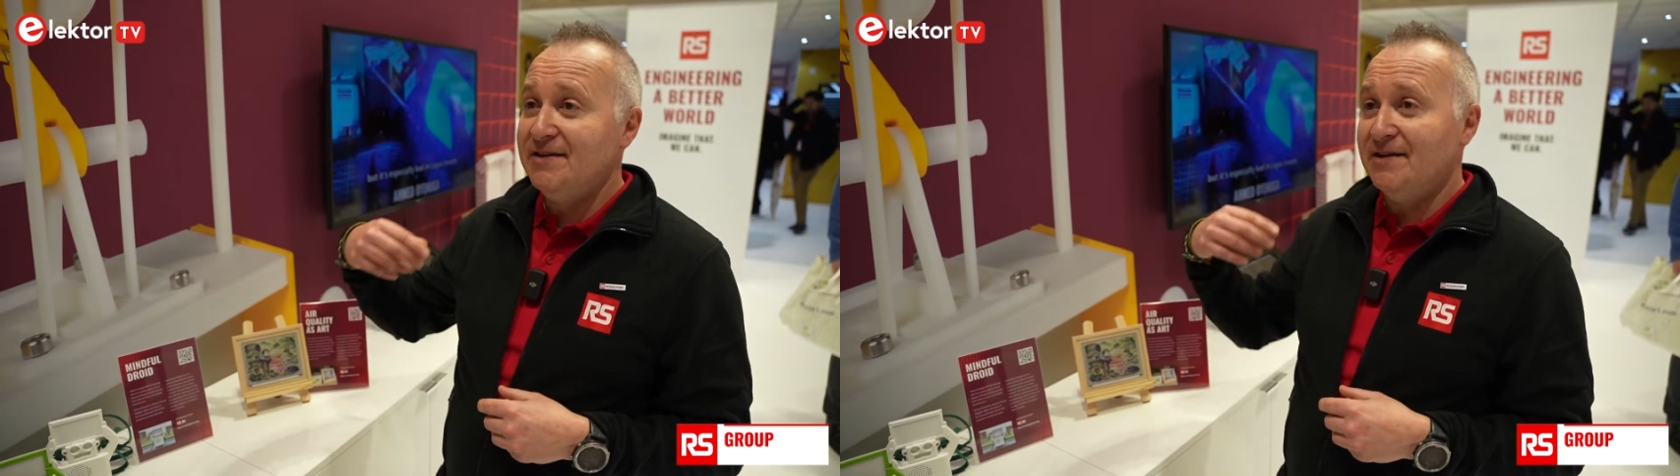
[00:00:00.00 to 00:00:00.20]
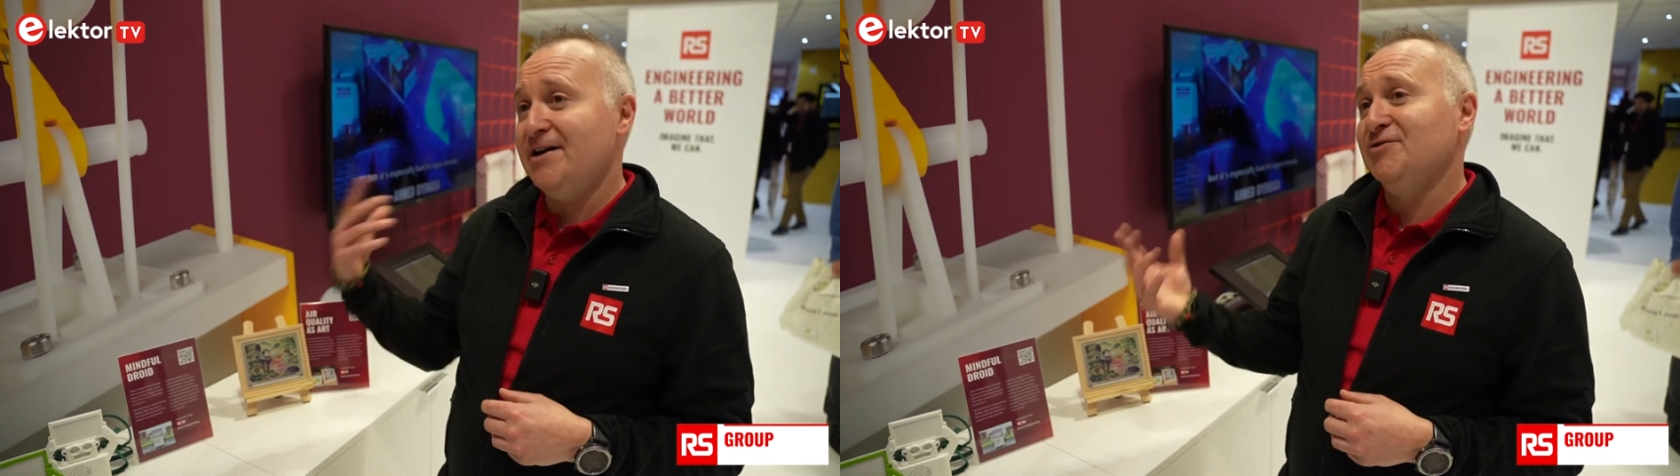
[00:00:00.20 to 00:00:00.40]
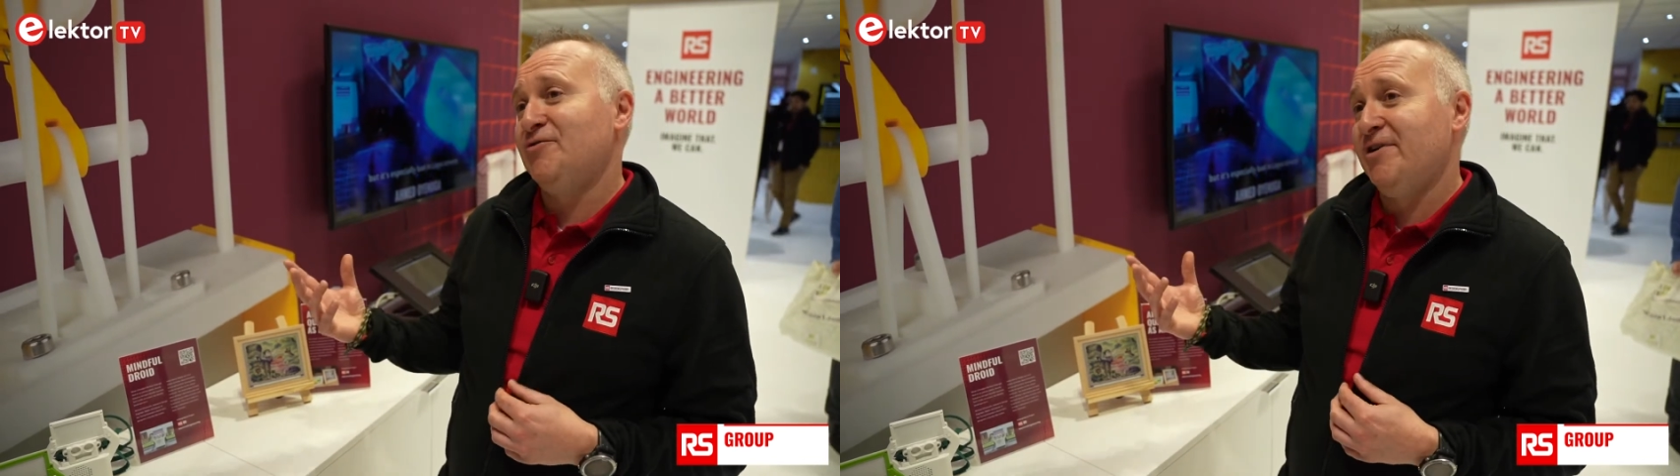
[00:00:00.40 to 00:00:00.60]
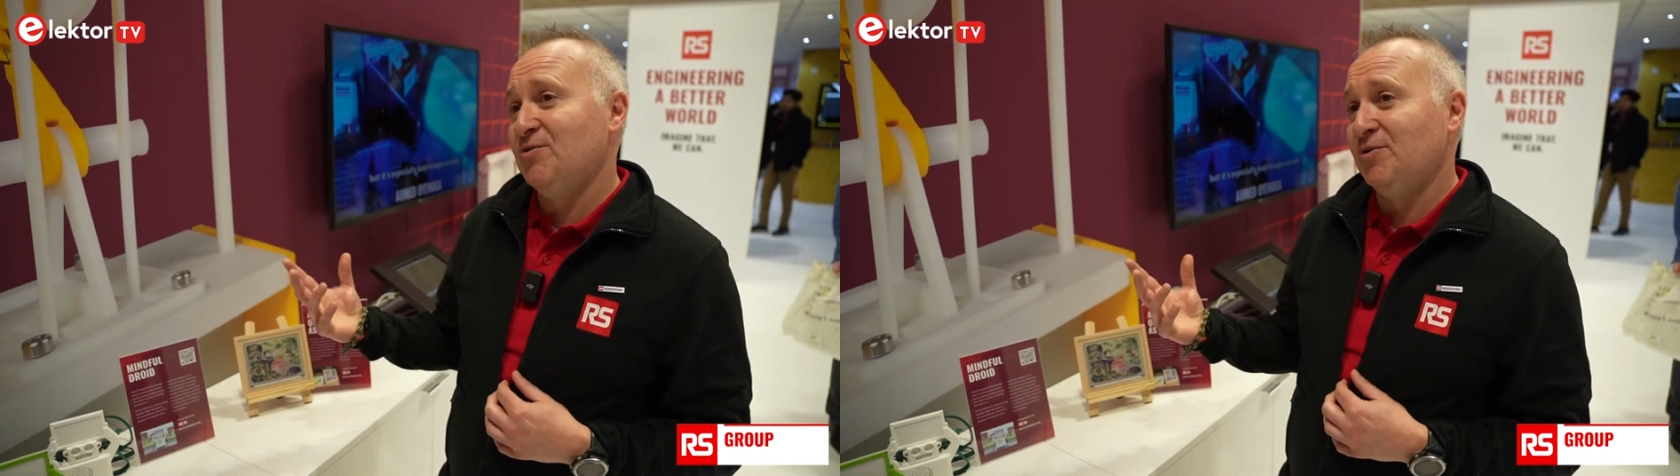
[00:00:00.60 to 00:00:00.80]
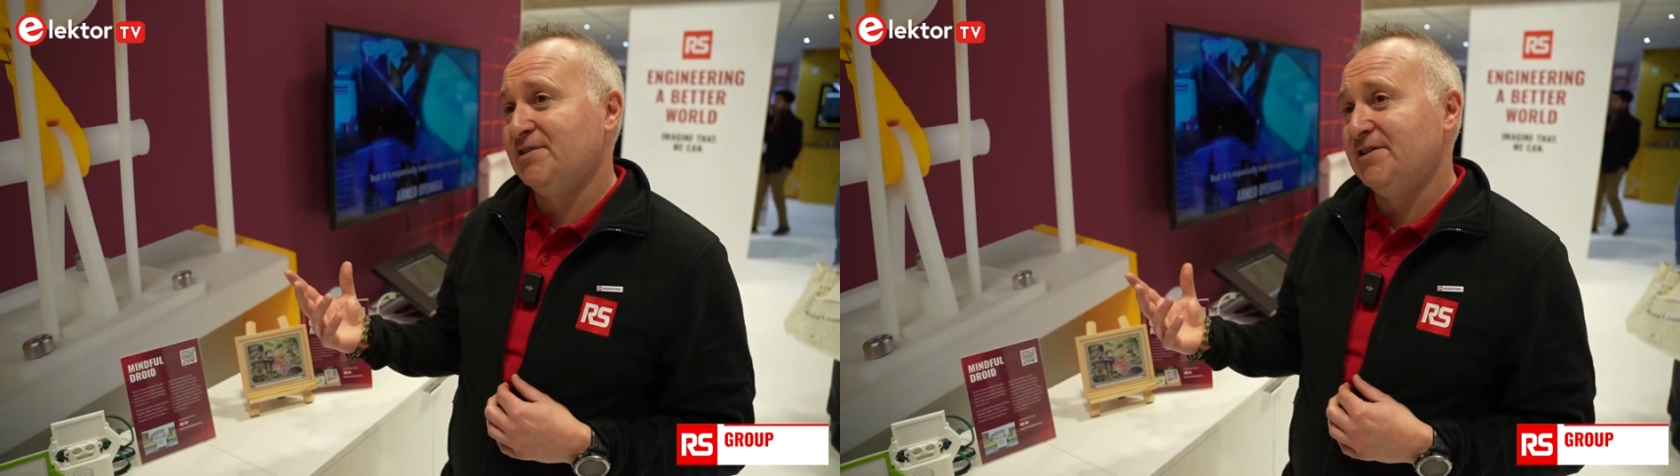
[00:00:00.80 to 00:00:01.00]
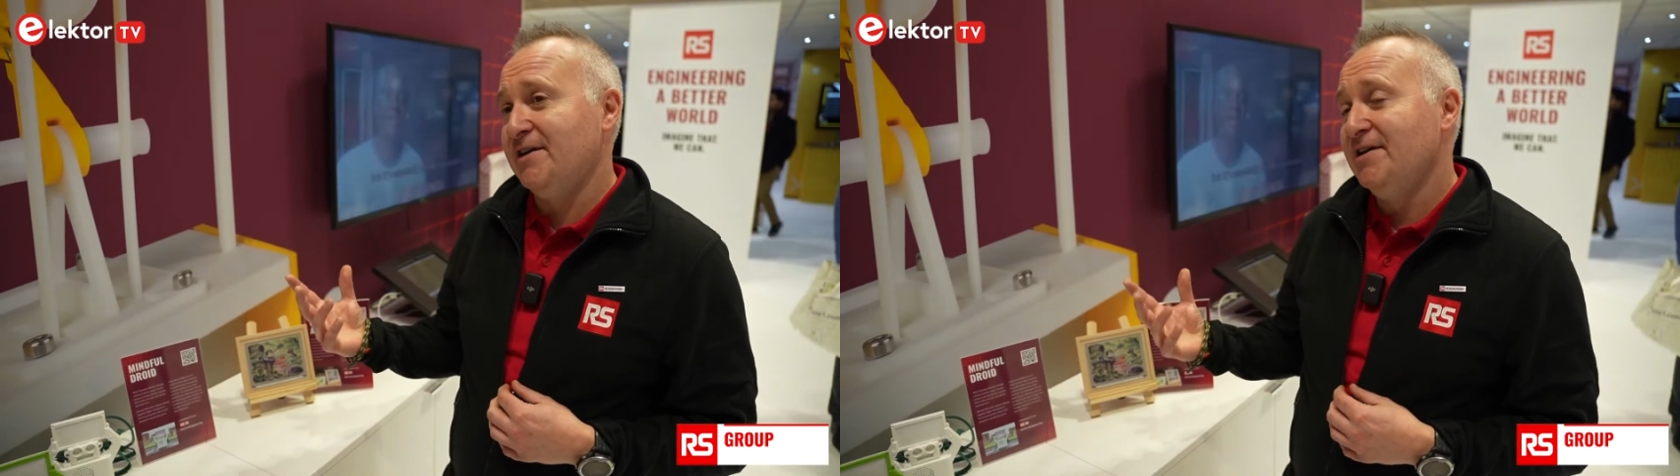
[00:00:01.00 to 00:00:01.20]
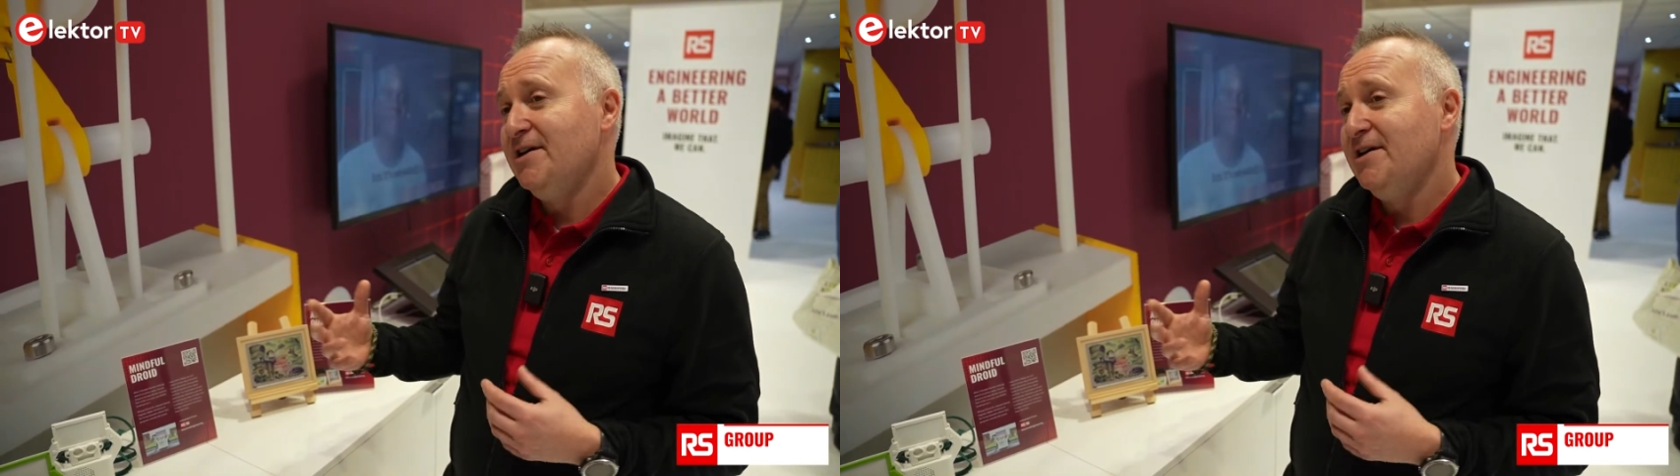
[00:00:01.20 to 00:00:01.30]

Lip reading: than outdoor air quality.